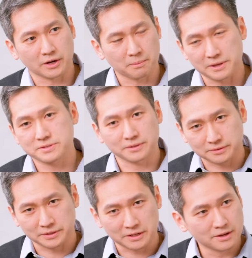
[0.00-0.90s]
up and
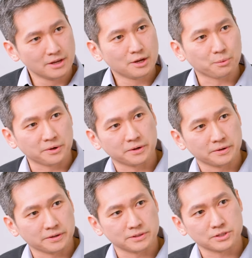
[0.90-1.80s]
suddenly we're
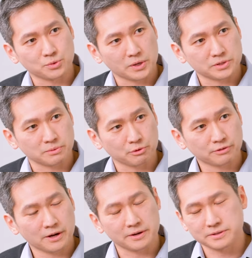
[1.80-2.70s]
in the situation we
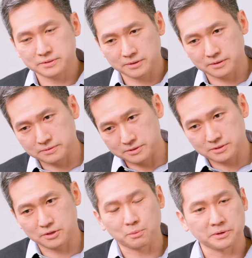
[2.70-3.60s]
find. It's
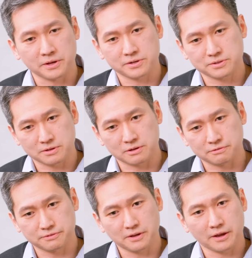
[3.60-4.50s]
the culmination
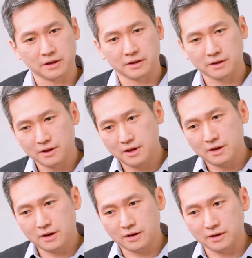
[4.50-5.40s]
of a
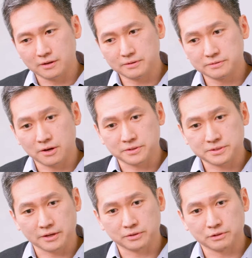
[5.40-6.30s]
long
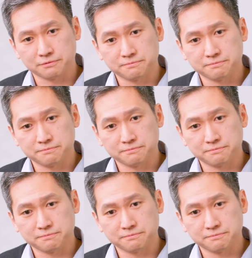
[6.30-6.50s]
cycle of